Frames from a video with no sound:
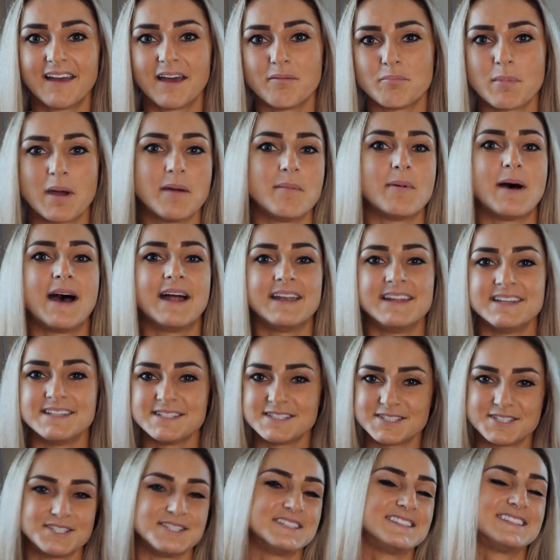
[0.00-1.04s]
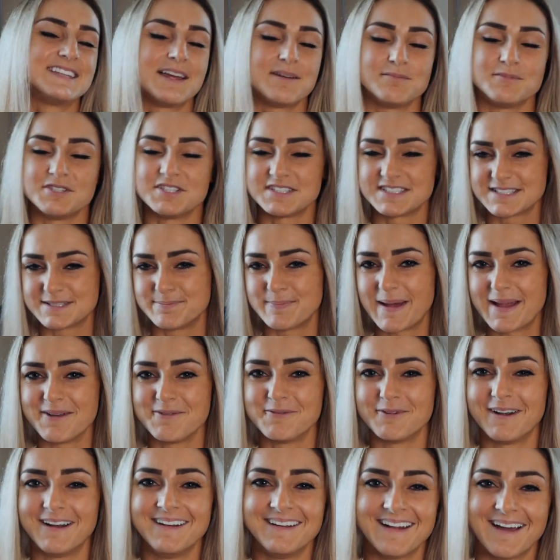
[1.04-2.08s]
my body is just, I'm just
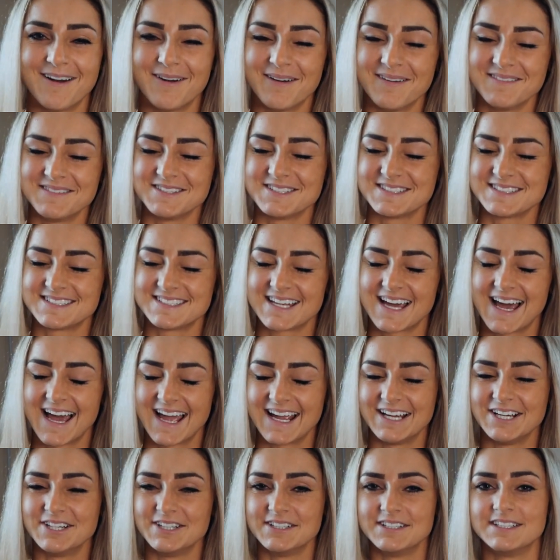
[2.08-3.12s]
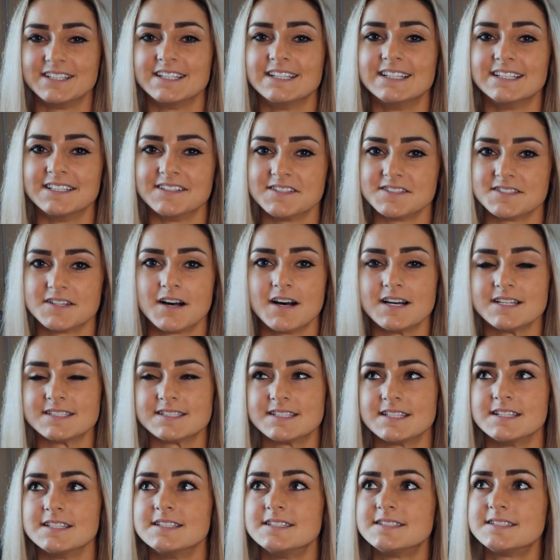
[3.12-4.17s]
spent right now. I'm just tired and
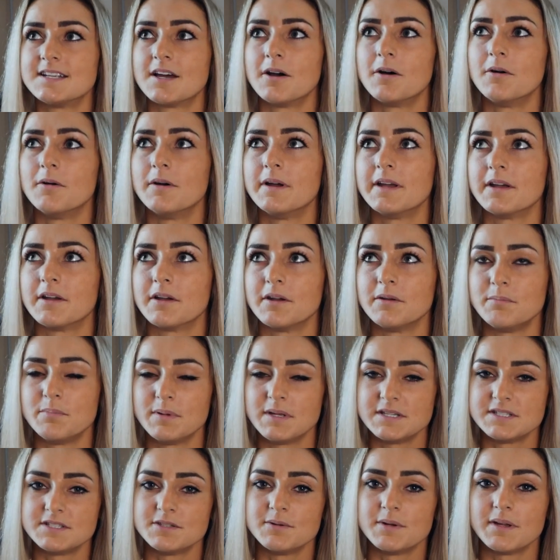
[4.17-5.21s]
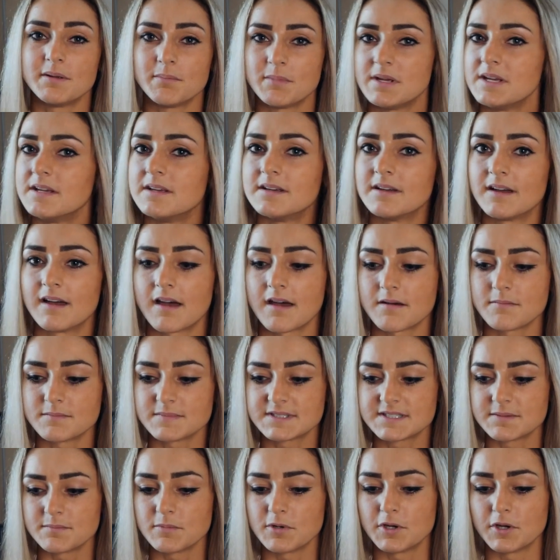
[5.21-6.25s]
exhausted, so it could be doing me um,
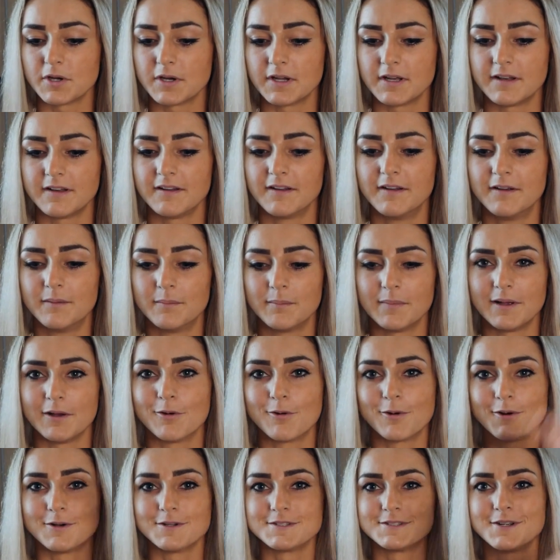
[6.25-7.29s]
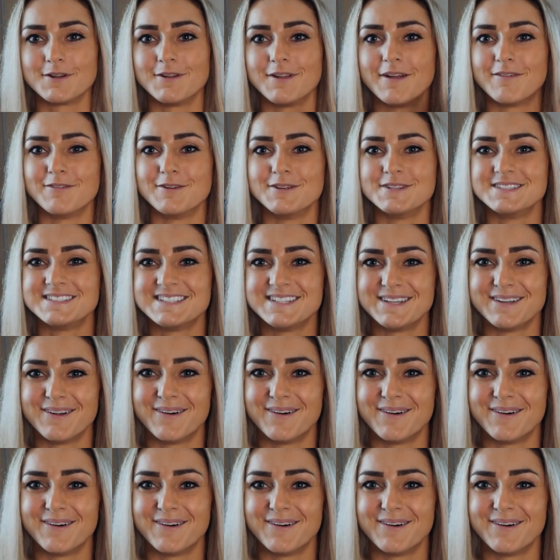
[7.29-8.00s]
some good, my cortisol levels, you